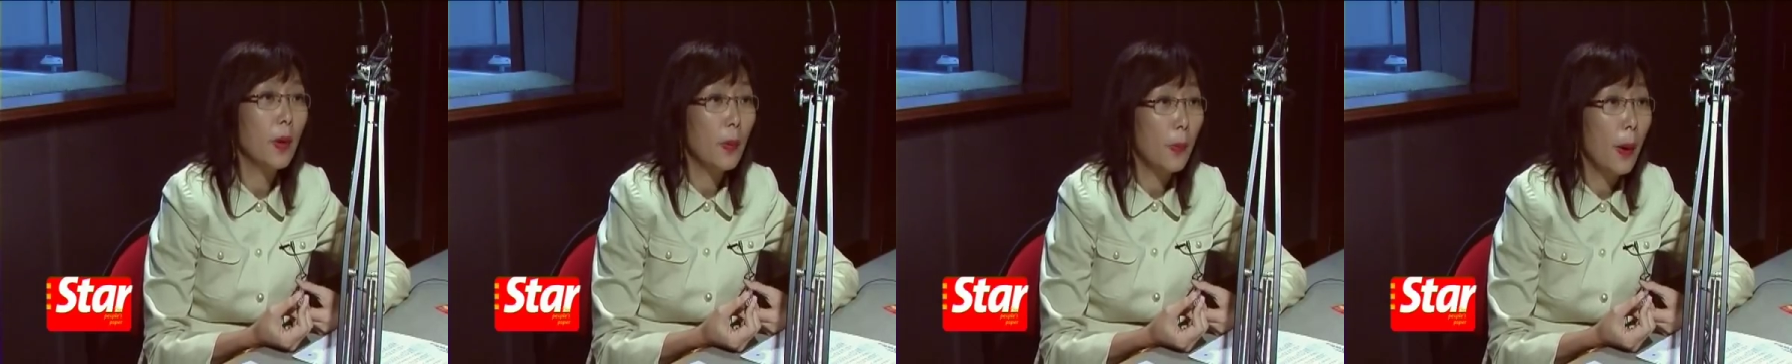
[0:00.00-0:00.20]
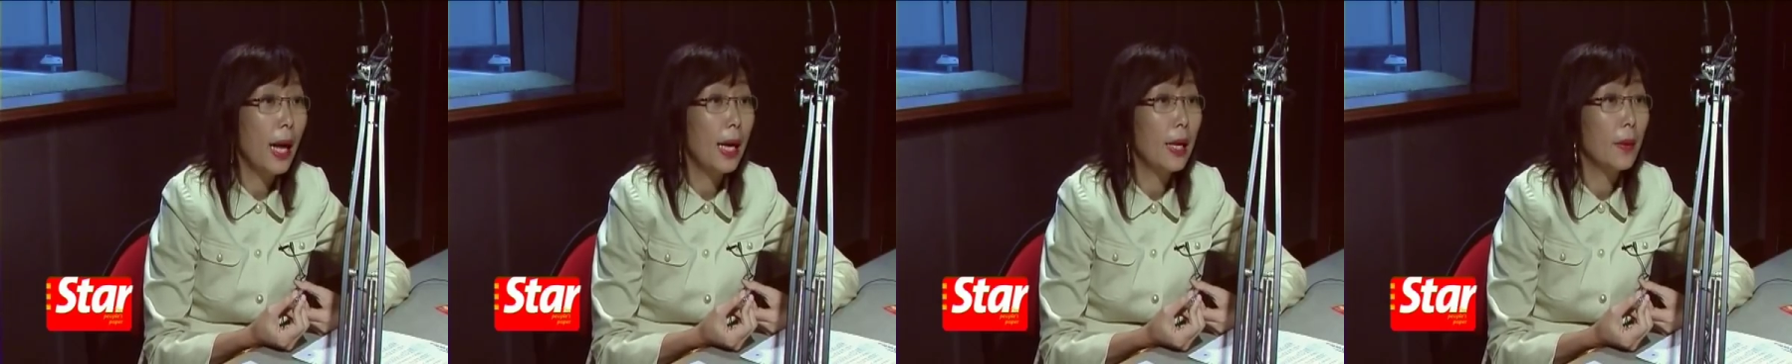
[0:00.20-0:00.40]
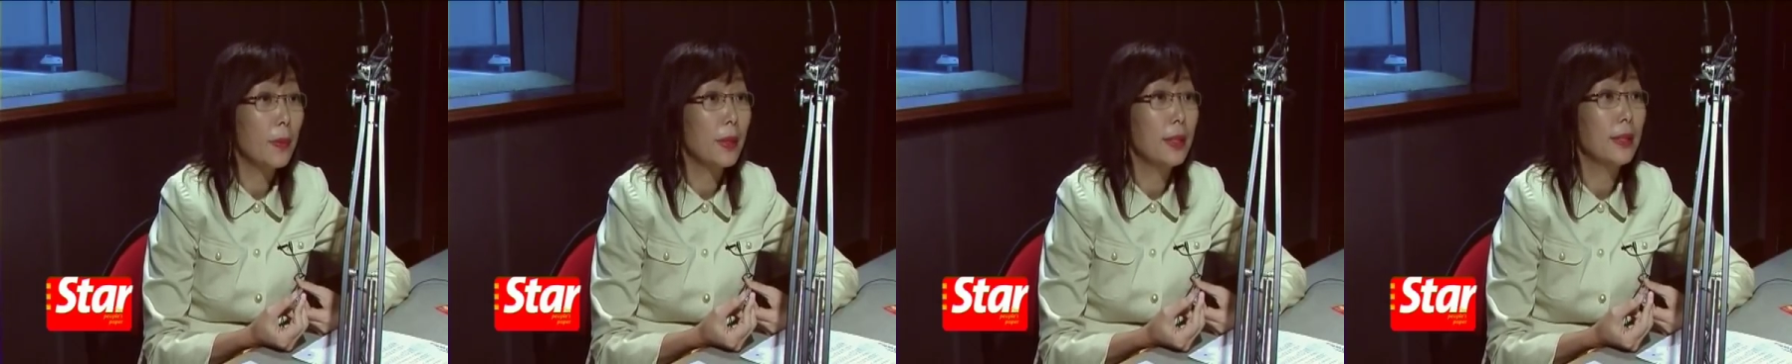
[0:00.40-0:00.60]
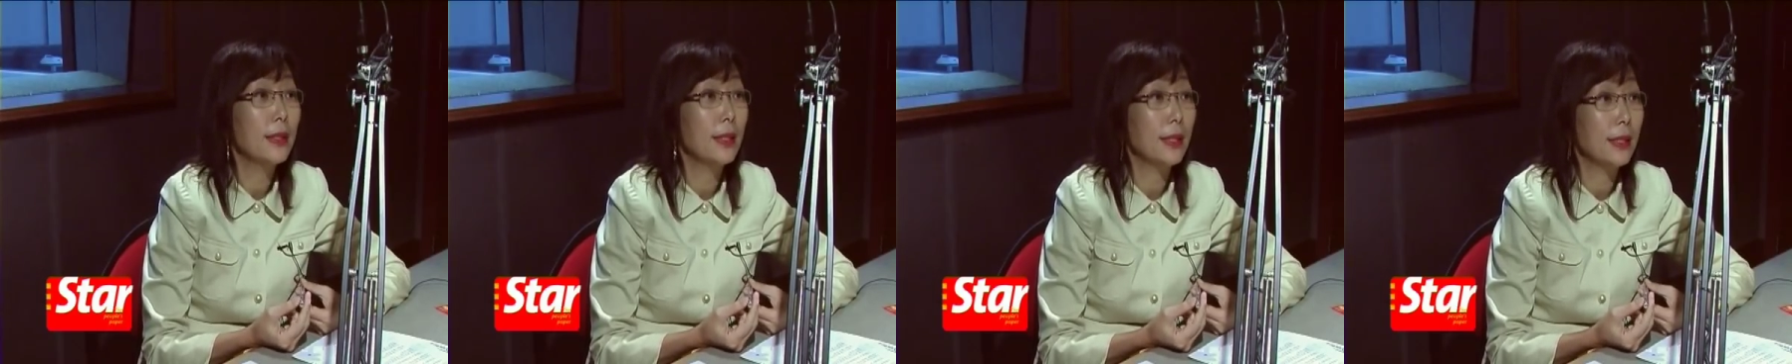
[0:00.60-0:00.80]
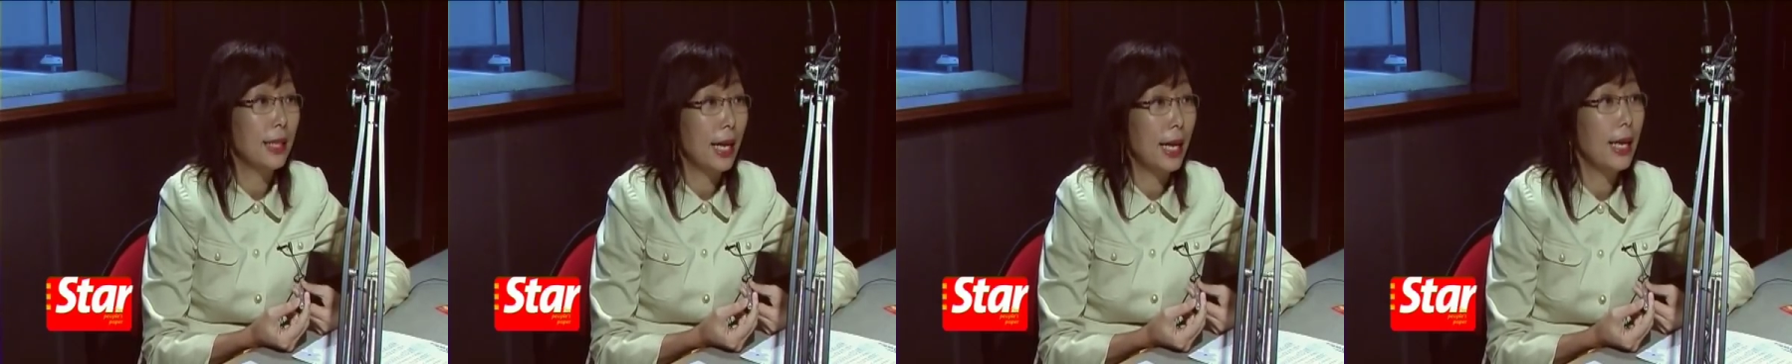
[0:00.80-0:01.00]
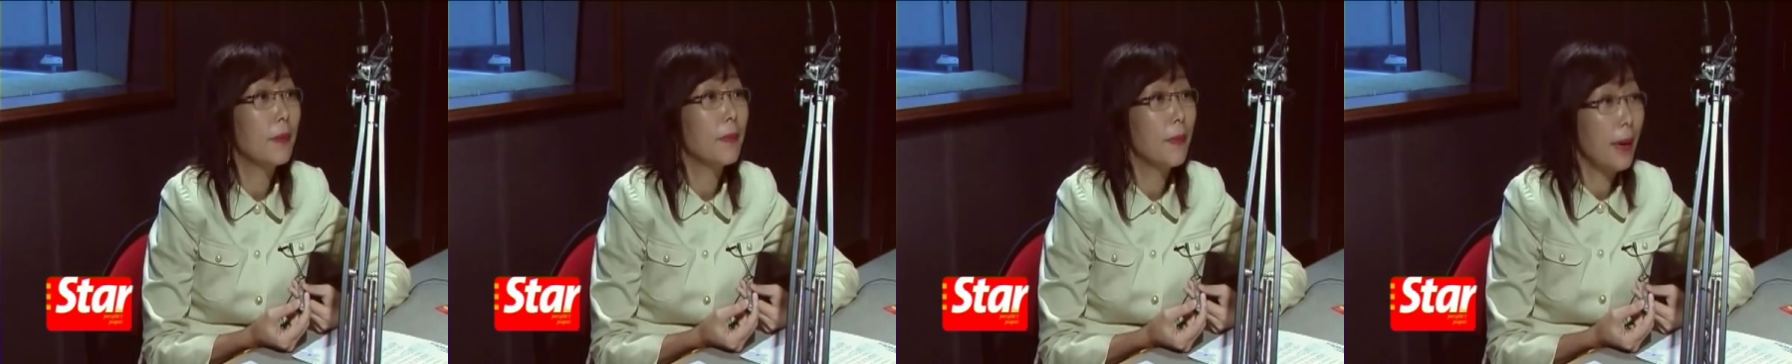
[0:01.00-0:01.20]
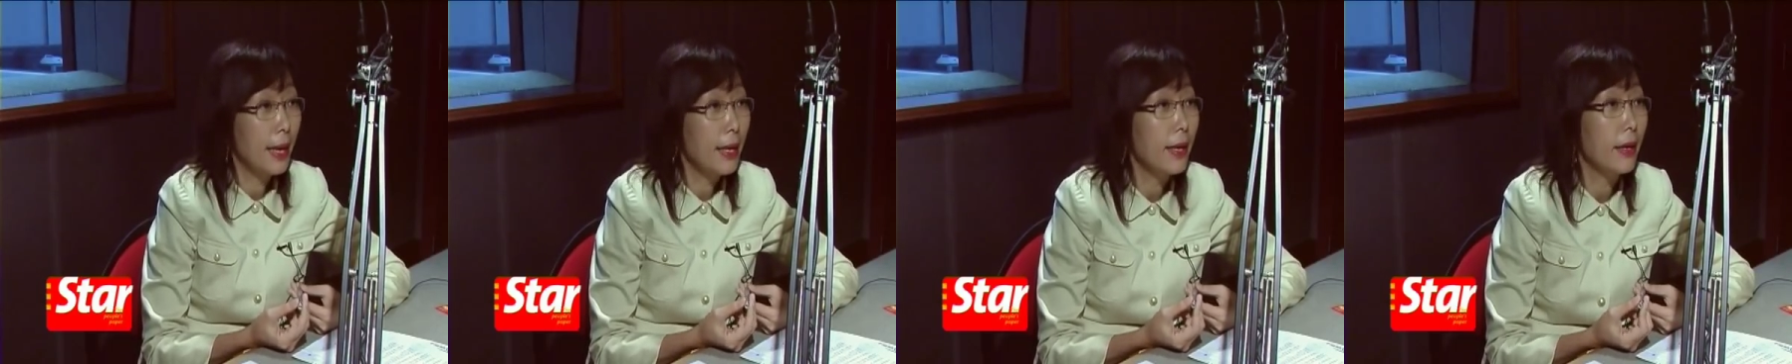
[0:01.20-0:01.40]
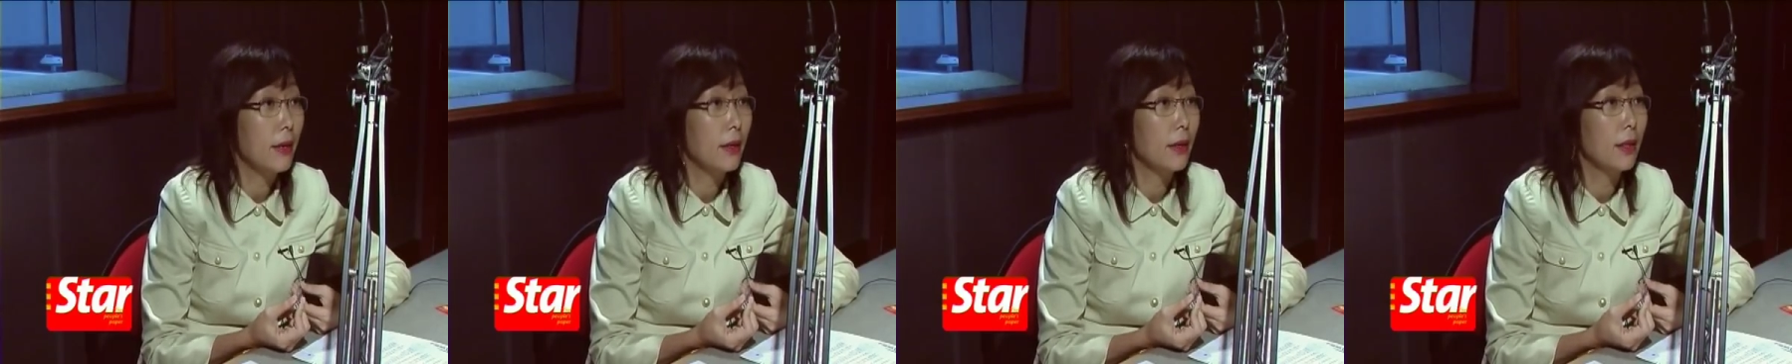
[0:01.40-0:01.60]
of parliament is like a
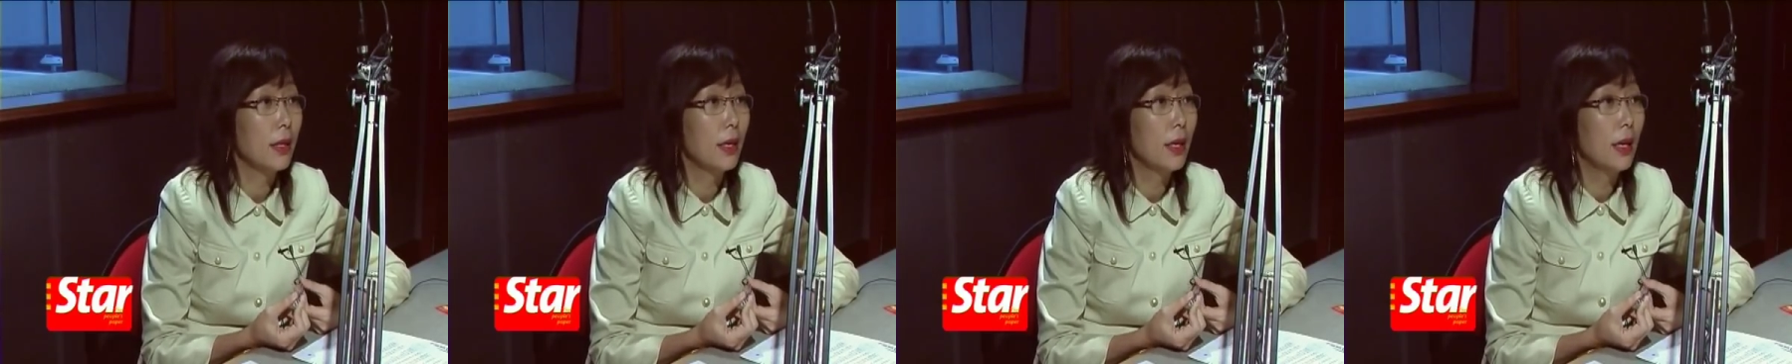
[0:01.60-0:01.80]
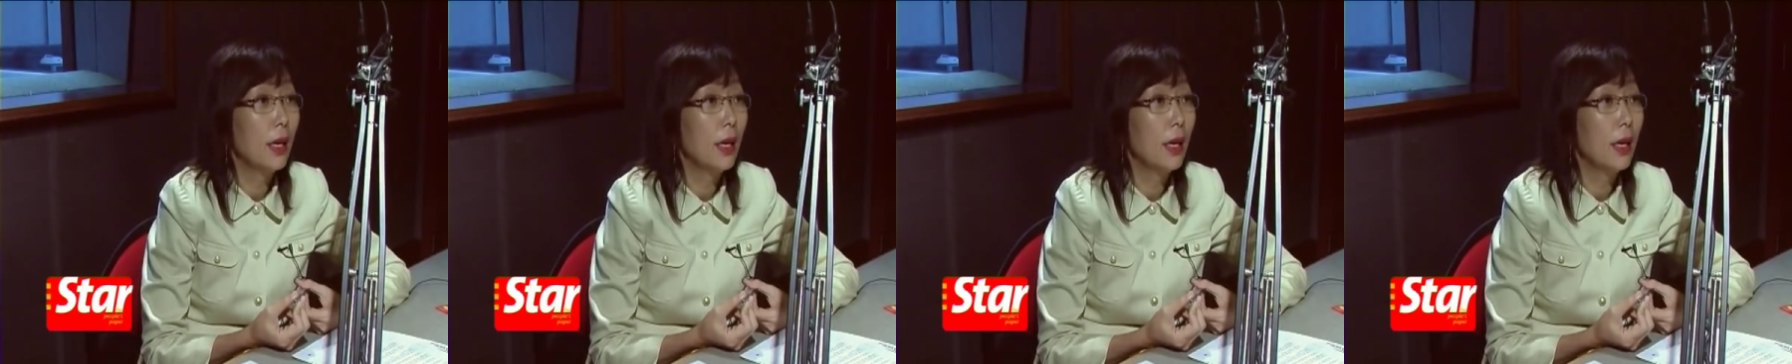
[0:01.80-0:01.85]
mayor,